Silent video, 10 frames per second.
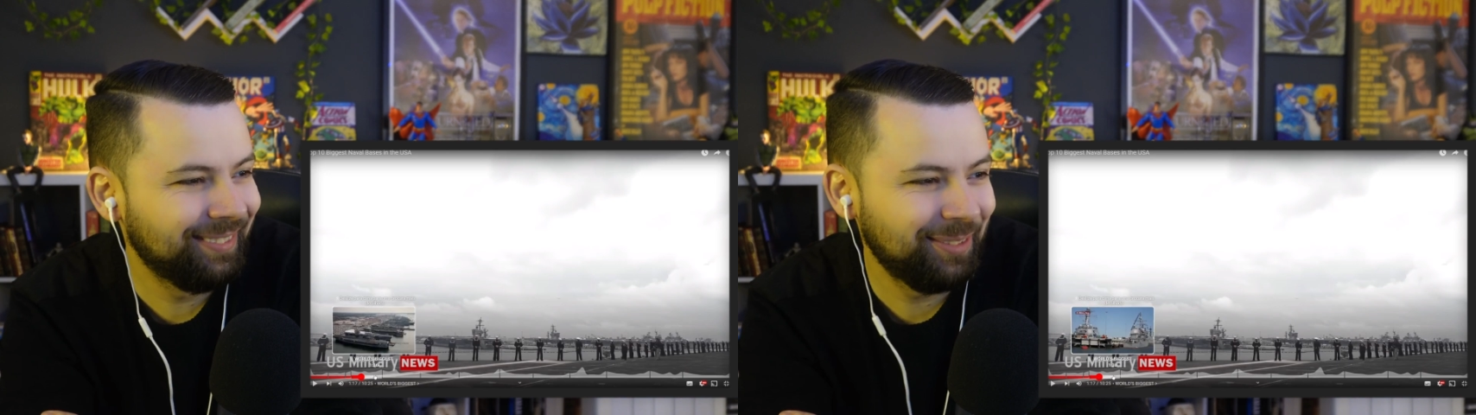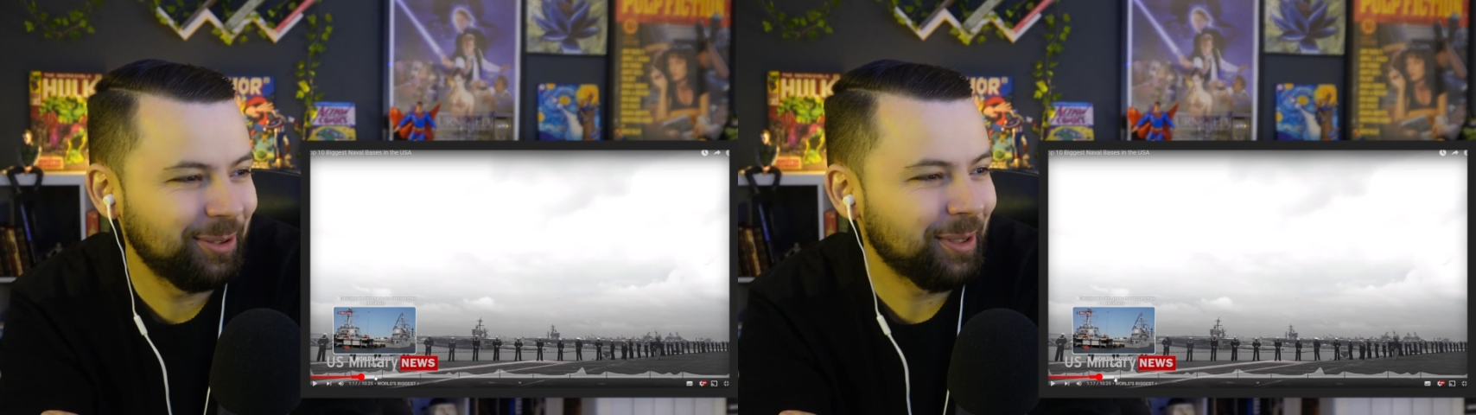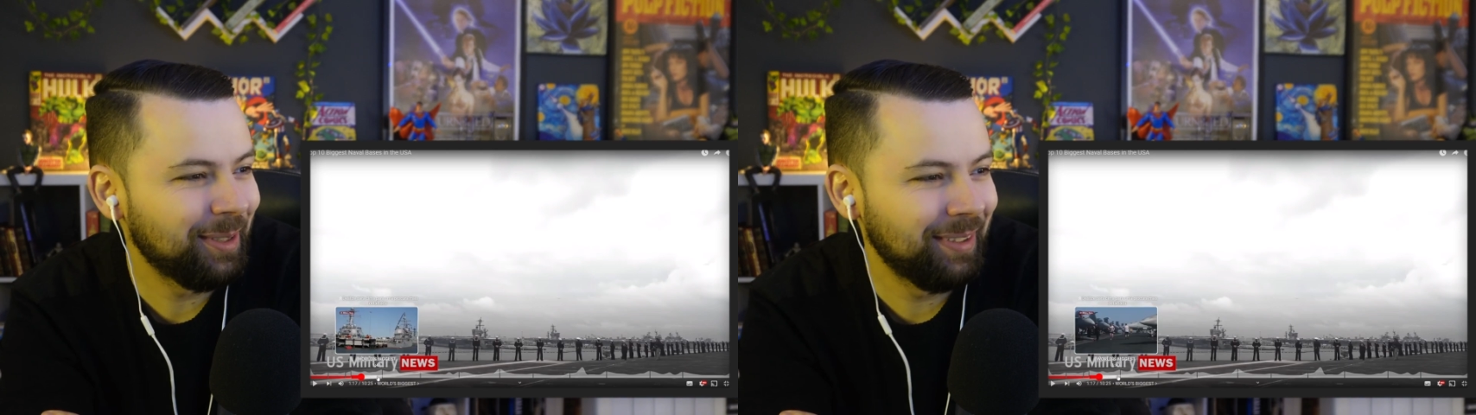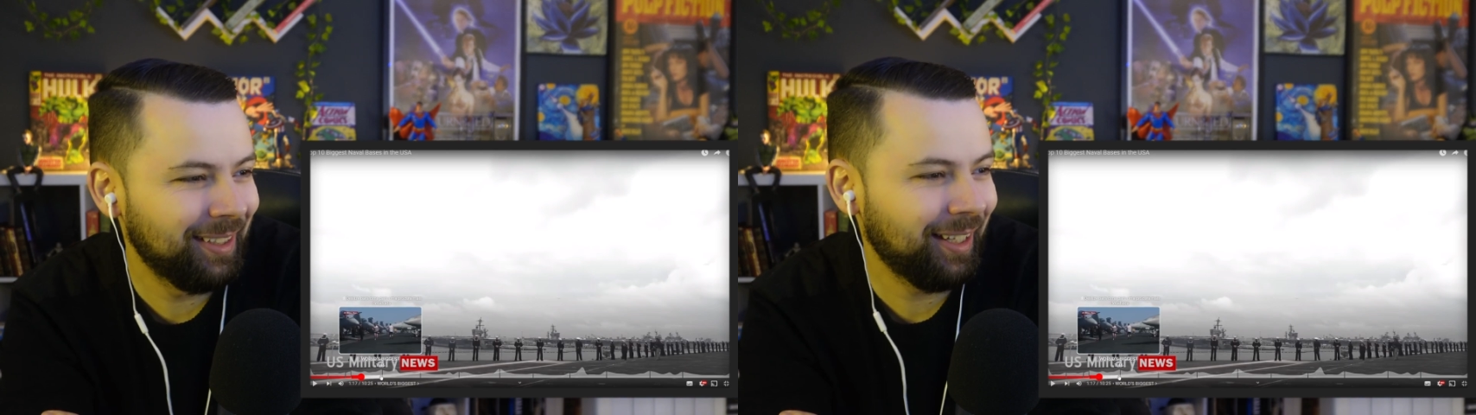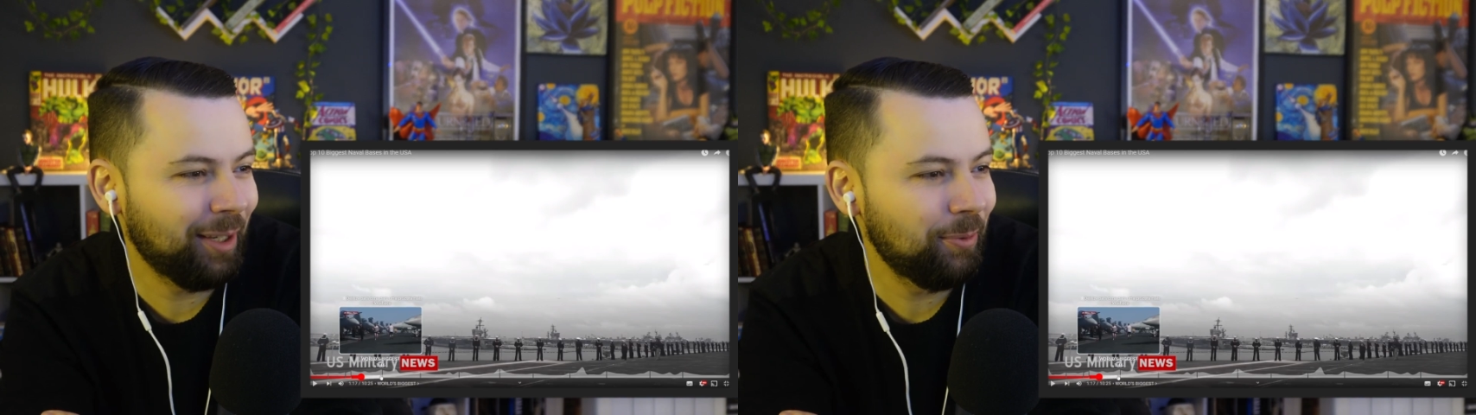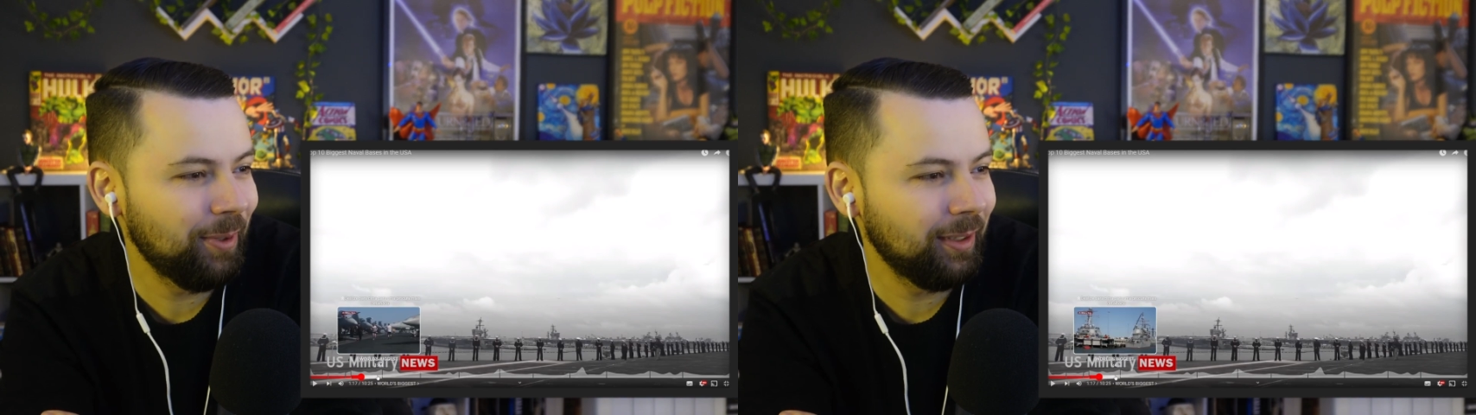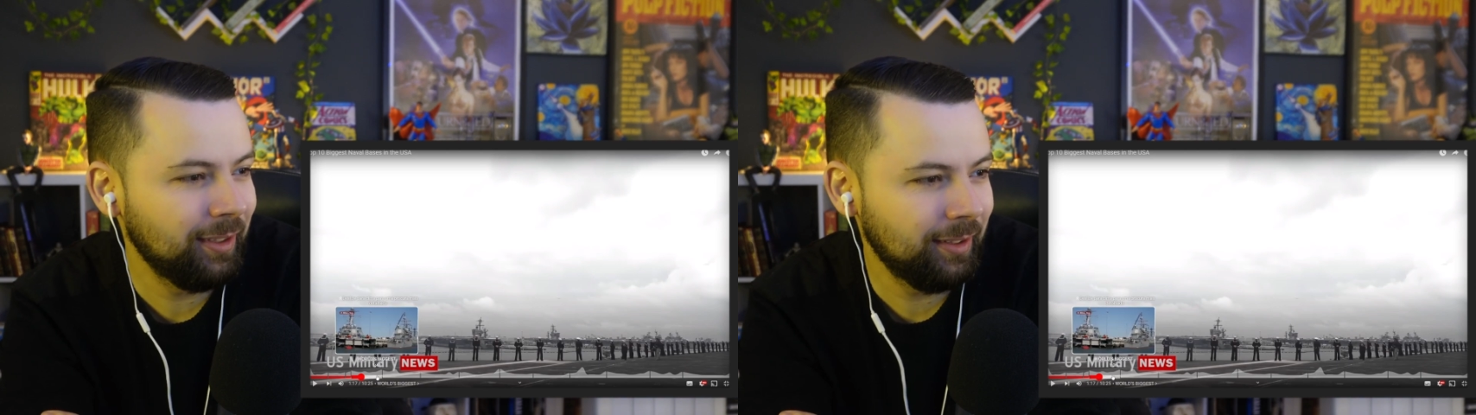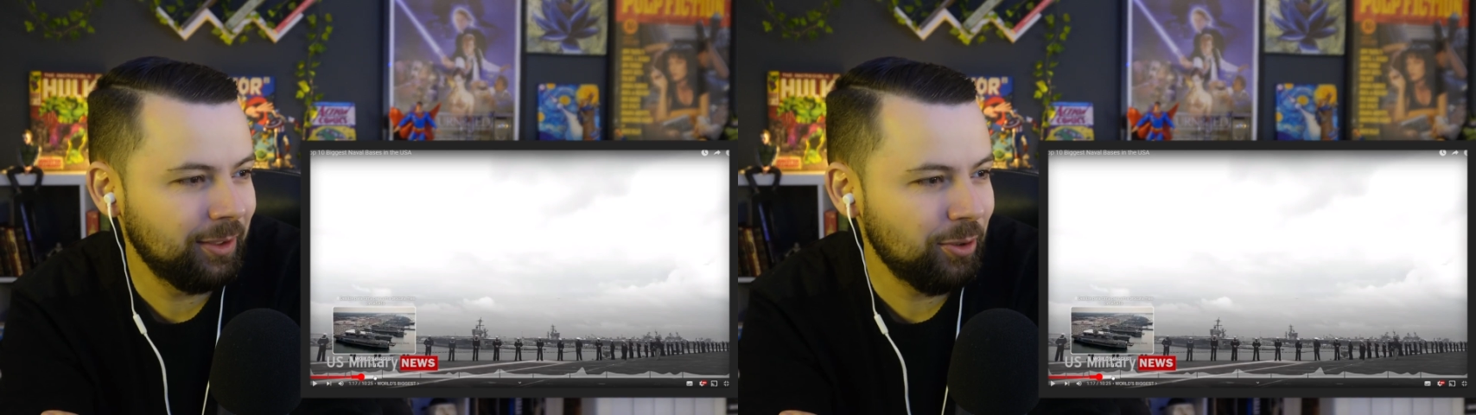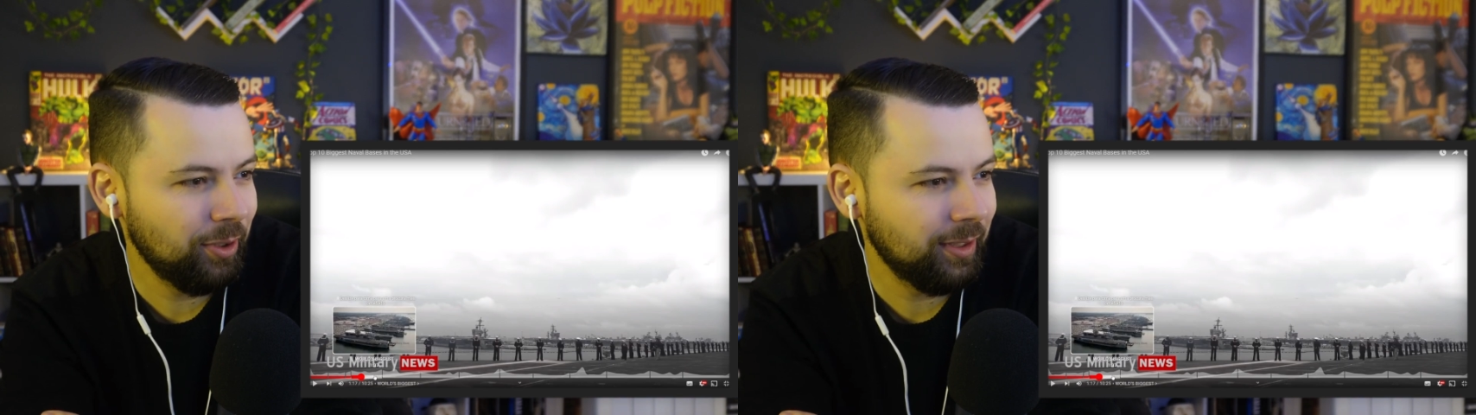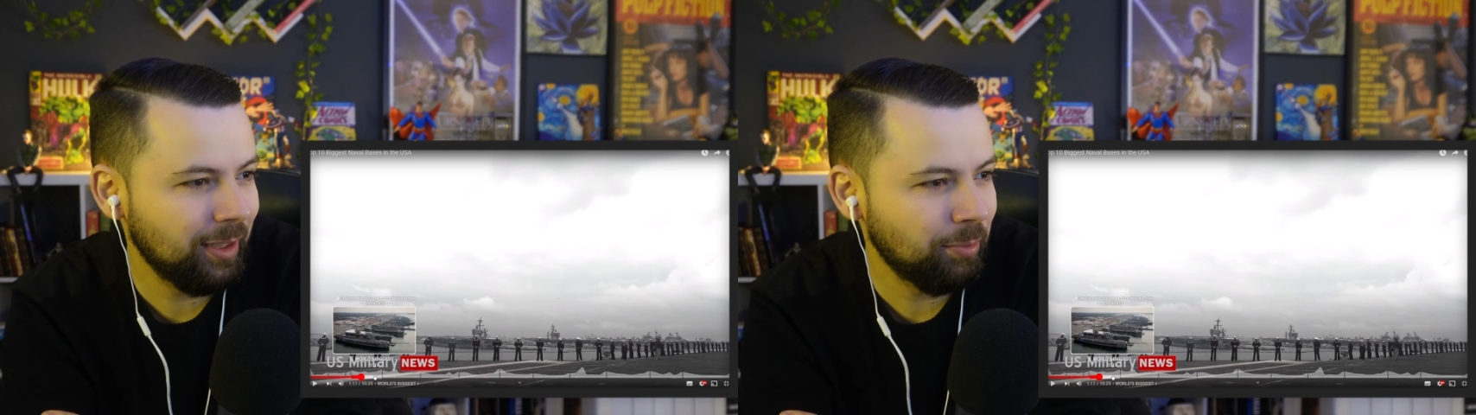Sorry. I really enjoy
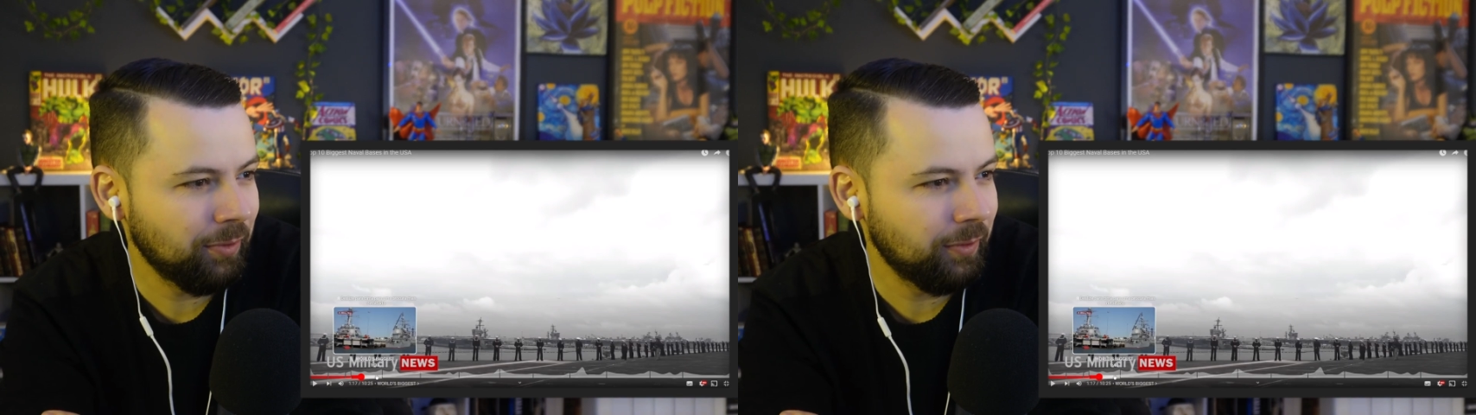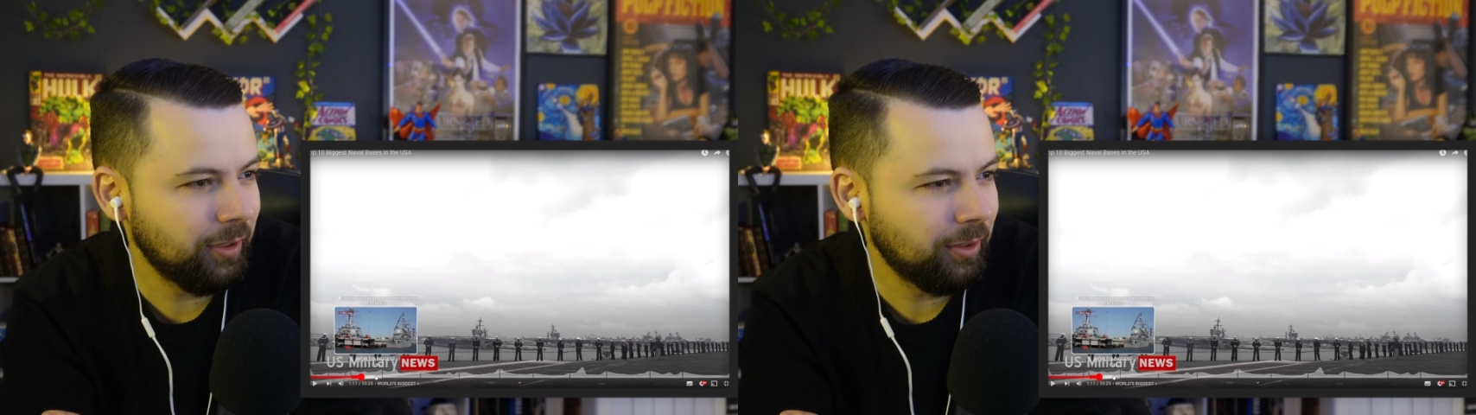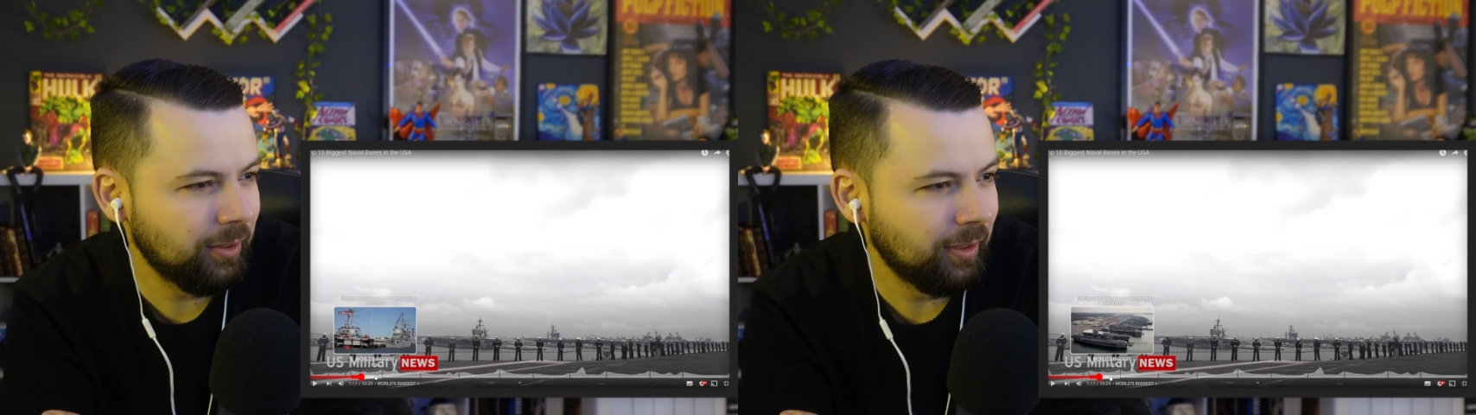this type of videos.